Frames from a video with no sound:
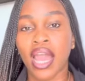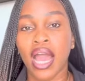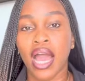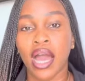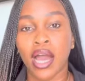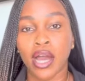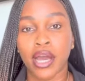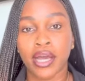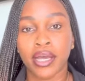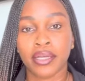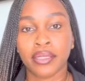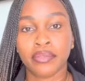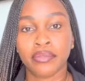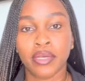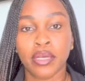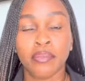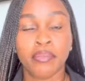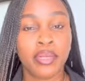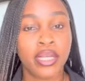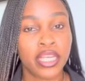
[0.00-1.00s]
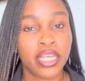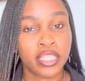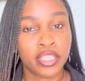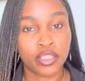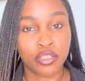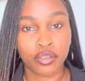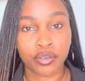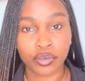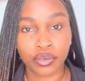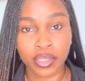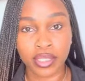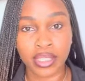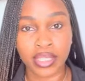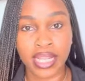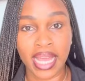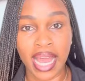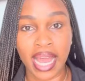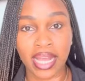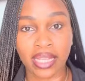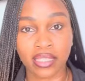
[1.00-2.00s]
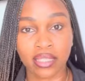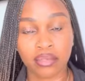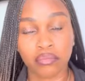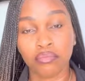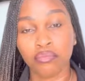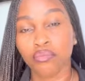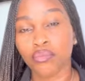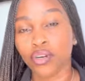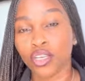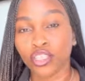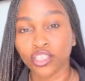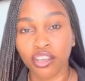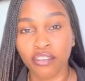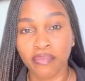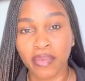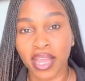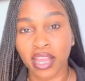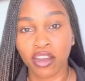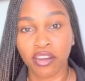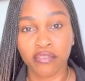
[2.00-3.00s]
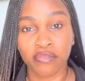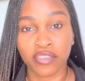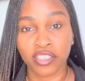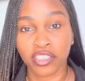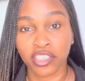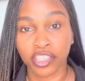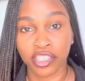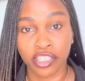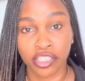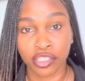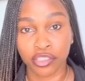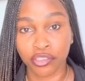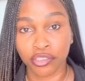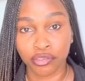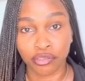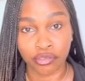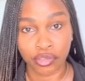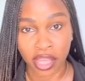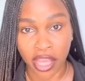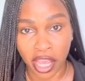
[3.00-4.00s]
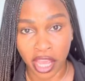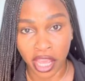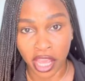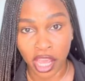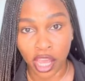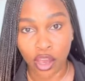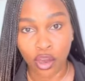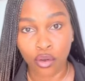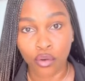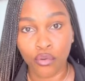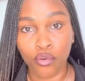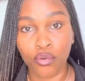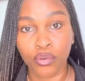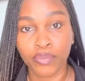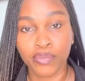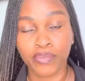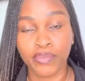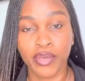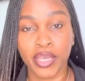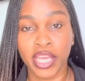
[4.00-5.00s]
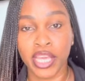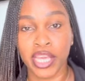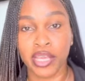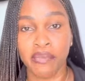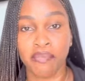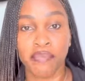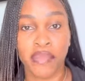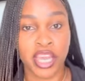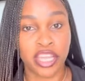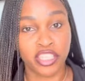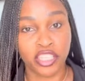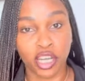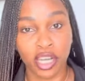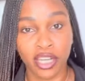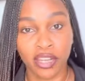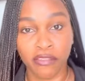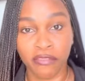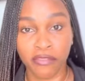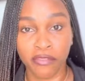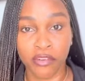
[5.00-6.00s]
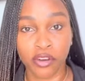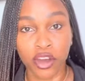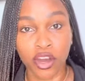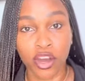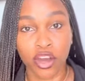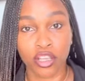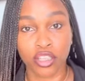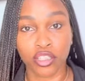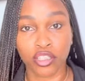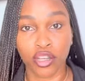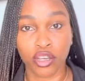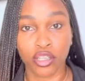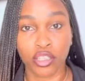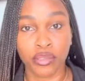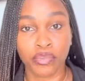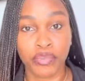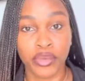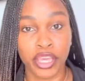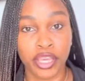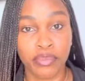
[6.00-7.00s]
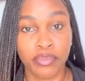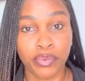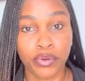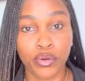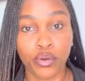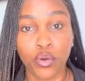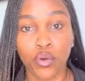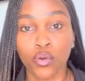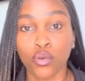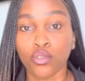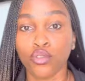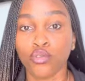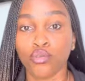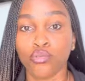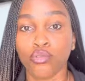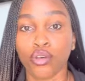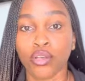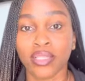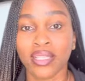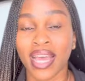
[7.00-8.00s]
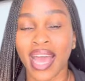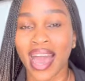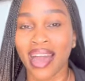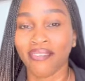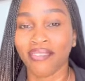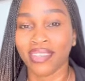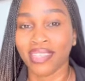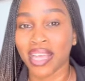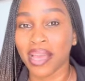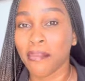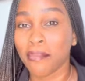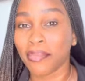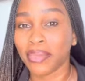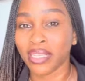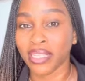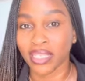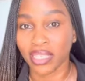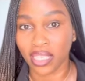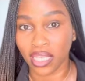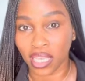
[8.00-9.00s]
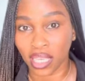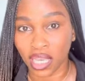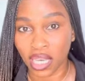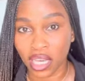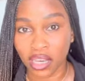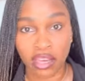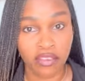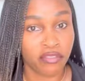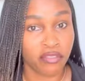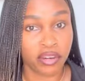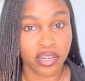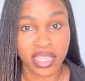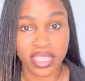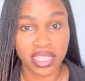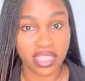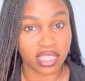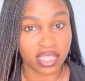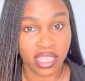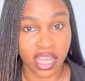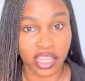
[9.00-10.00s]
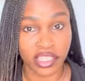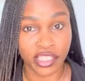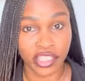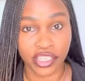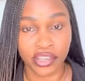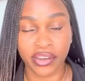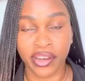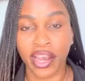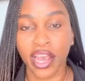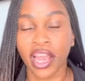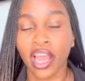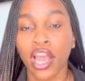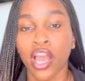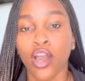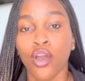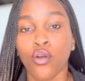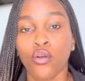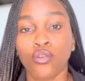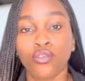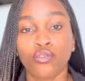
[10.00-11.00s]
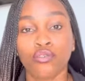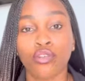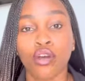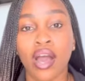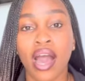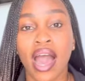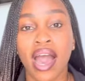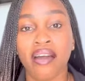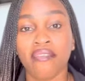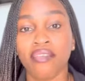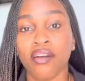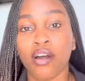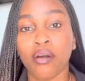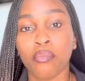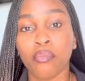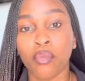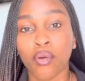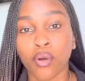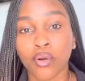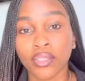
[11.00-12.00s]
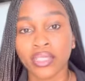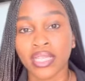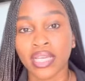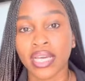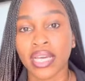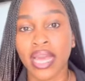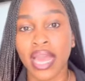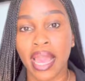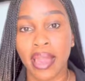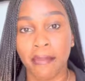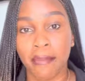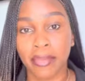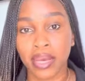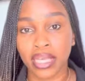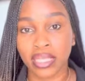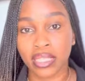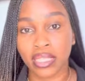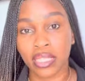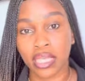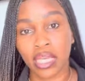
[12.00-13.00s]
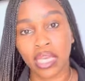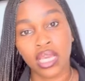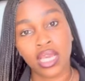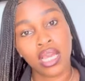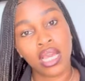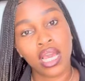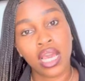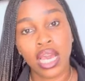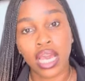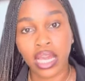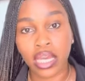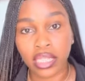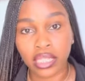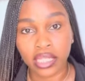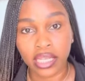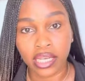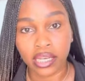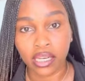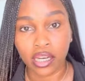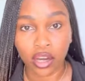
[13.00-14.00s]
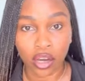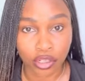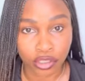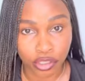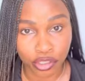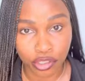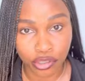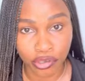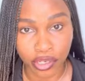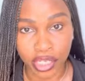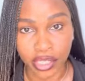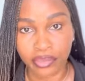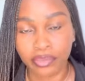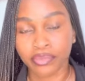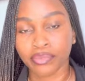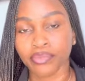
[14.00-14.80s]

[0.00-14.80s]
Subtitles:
And please note that most of my conversations today will be majorly focused on people who do not have an embassy, for instance, Nigeria, who do not have a Malta embassy in their country.